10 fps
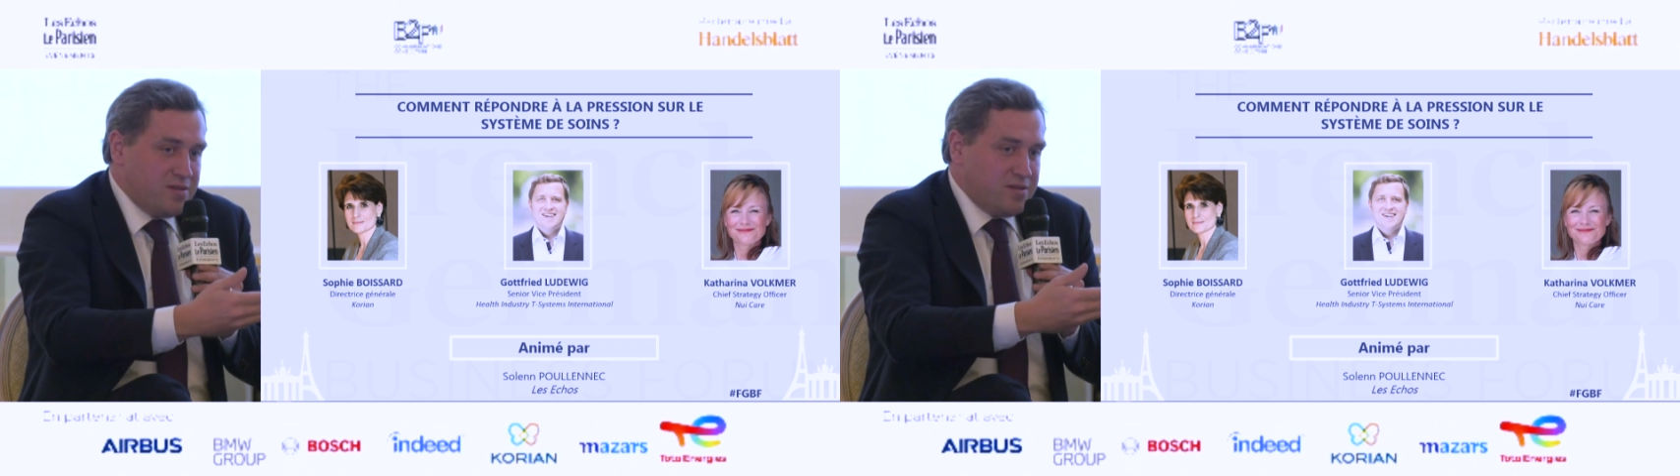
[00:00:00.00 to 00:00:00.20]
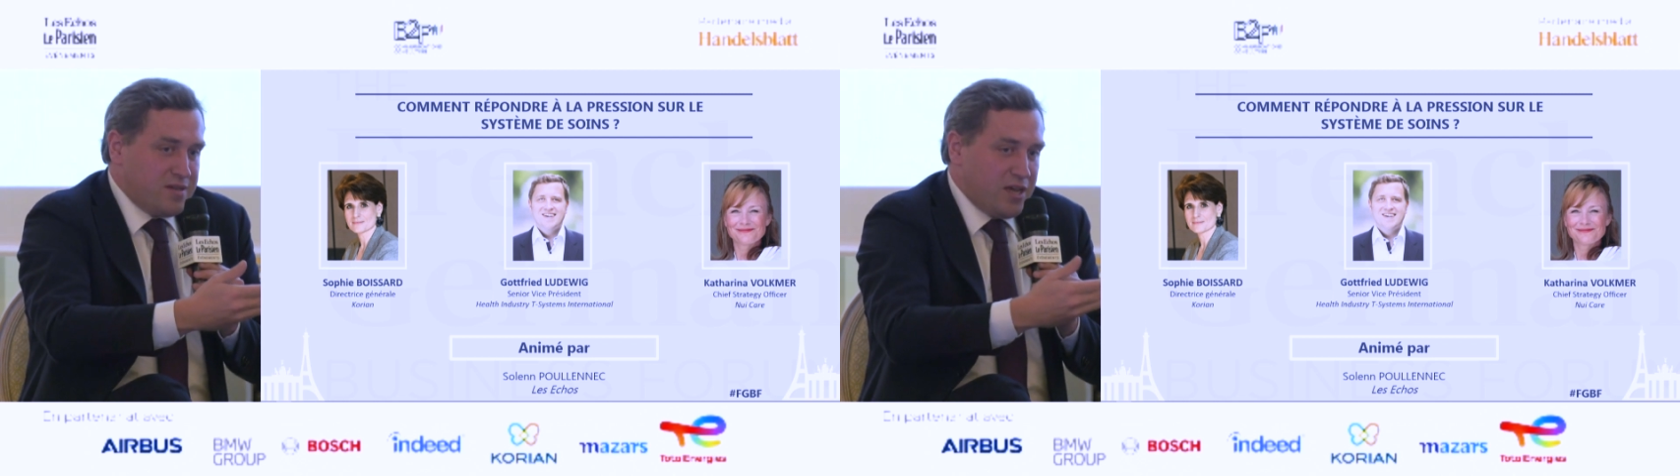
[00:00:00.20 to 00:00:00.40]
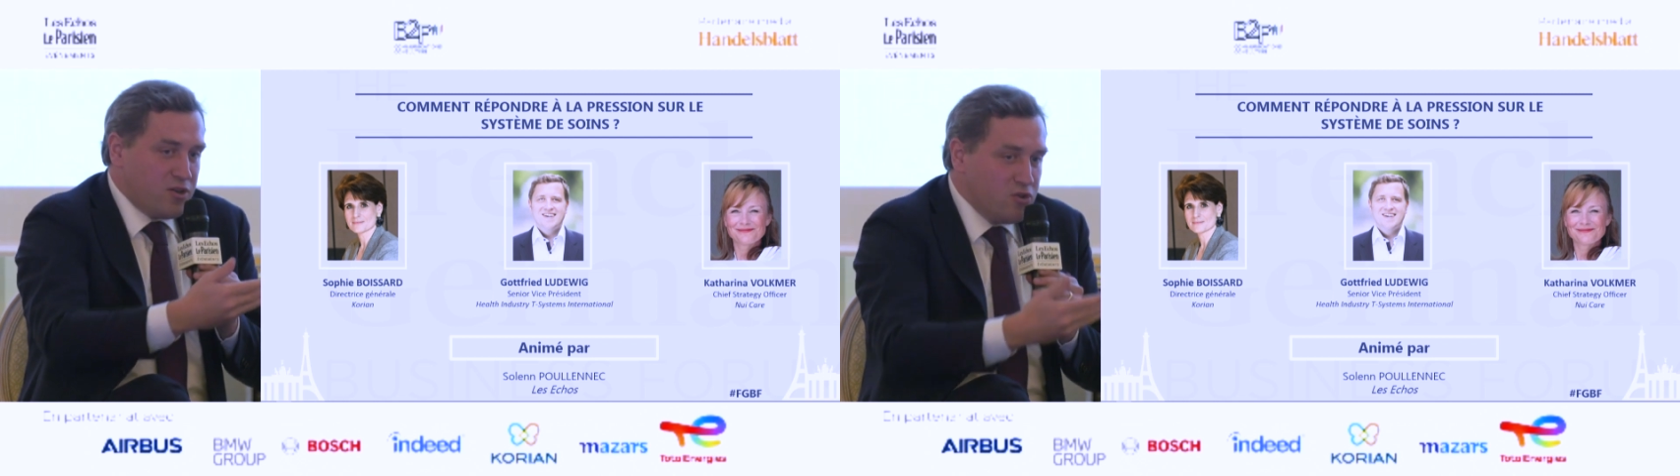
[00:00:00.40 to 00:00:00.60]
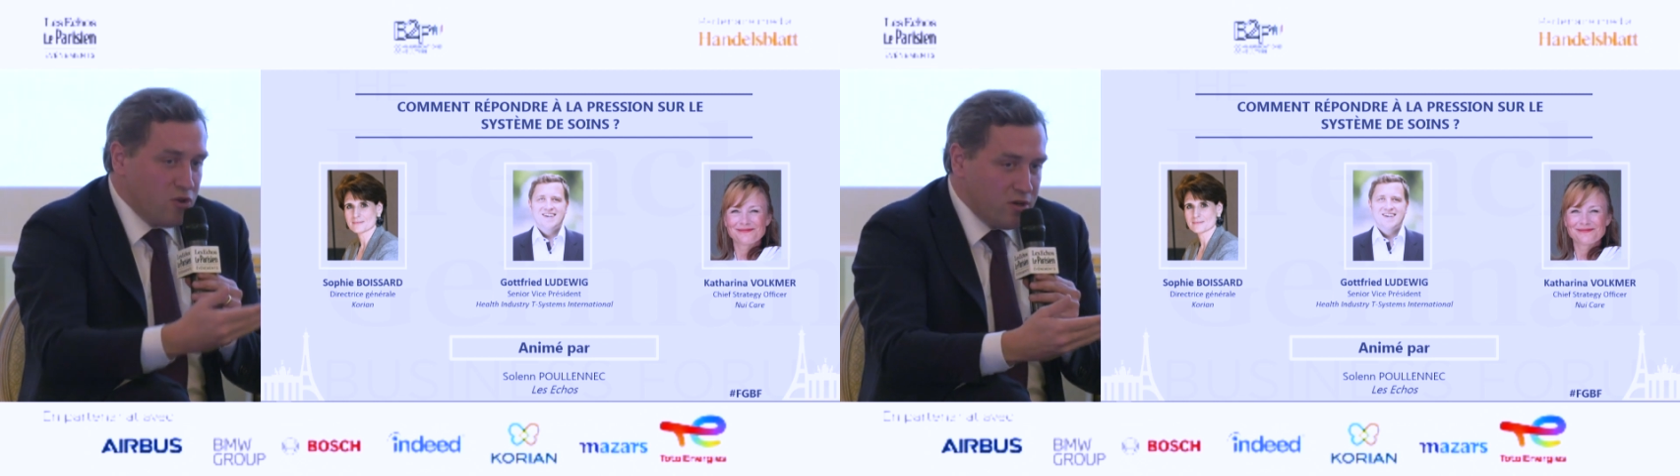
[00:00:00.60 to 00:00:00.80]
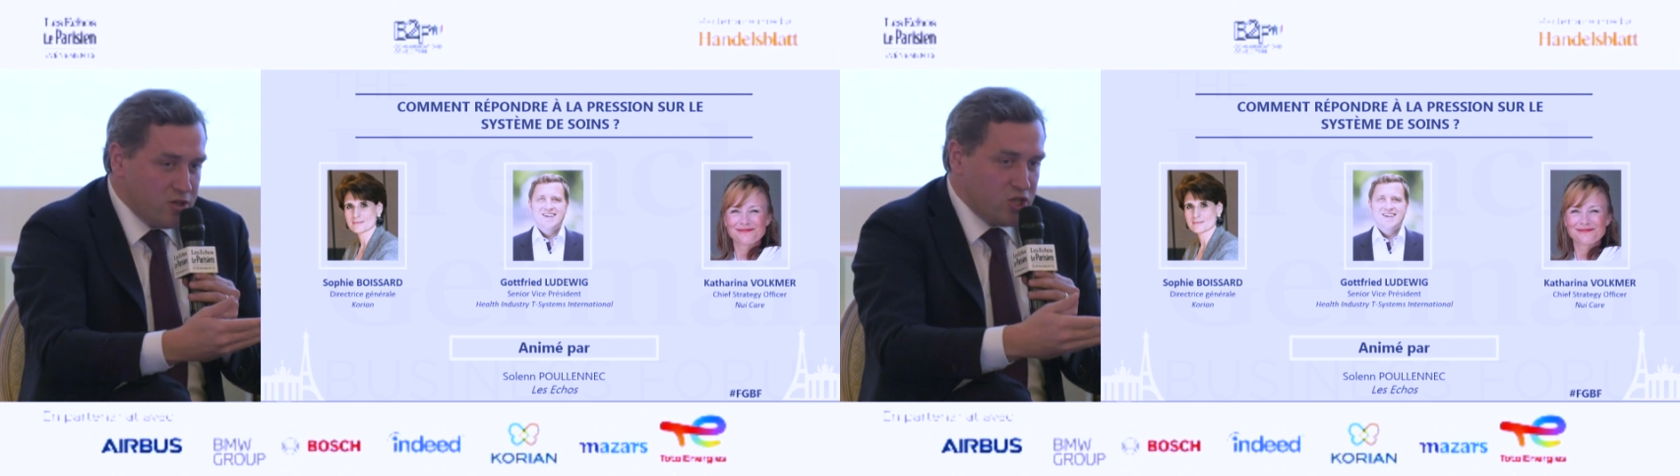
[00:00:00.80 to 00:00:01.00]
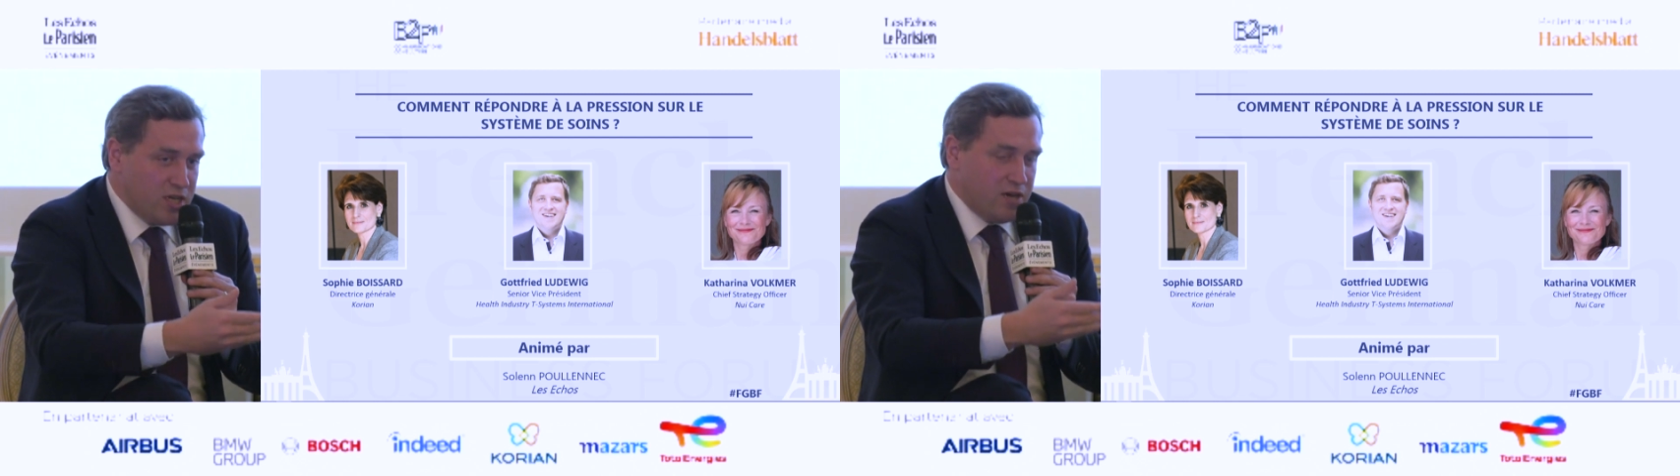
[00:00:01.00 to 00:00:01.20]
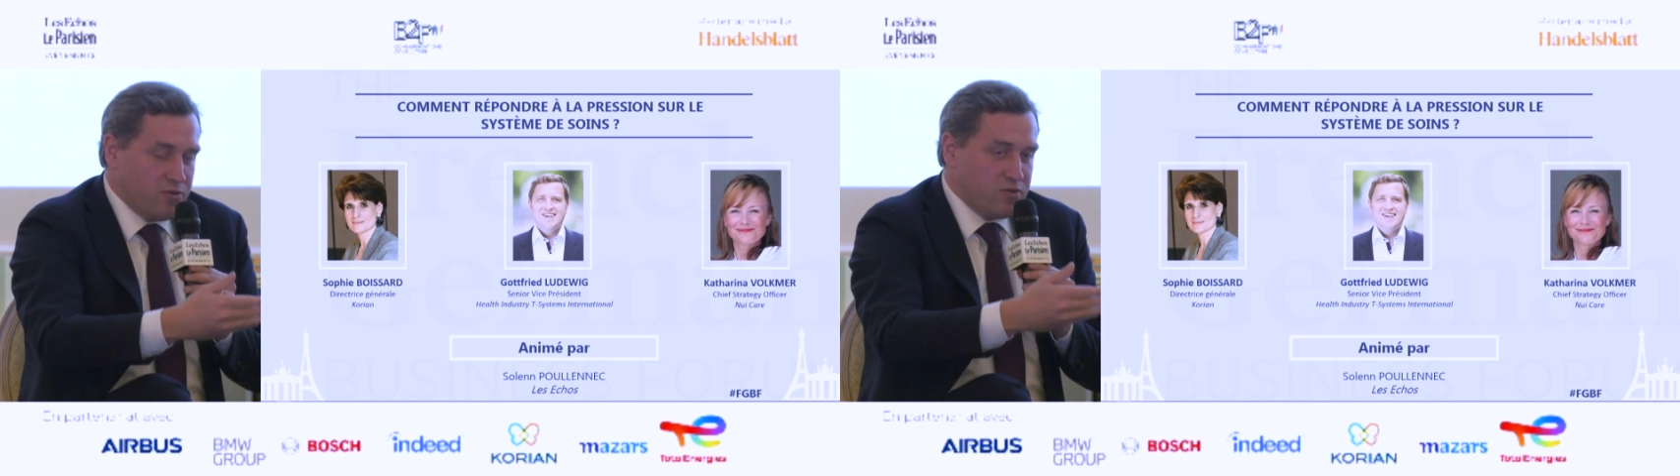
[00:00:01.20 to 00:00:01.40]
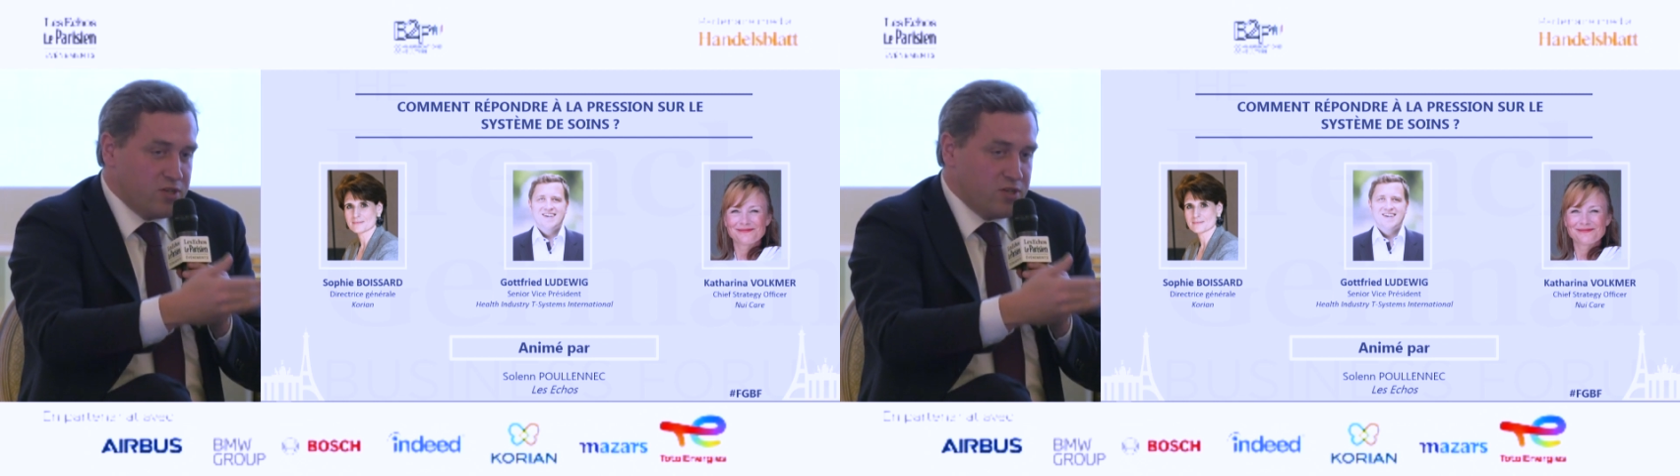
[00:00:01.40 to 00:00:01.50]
technology, how